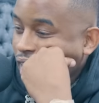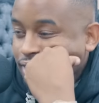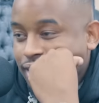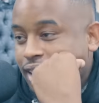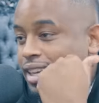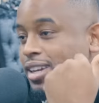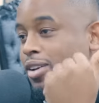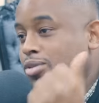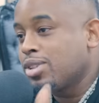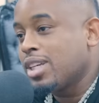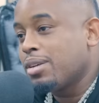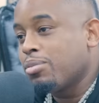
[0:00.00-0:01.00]
I still didn't
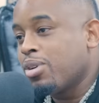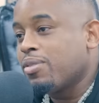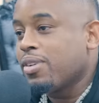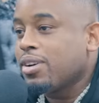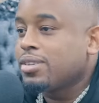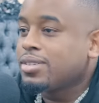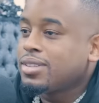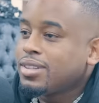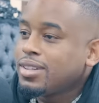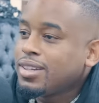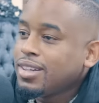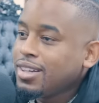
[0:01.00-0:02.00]
know Titty Boy verse.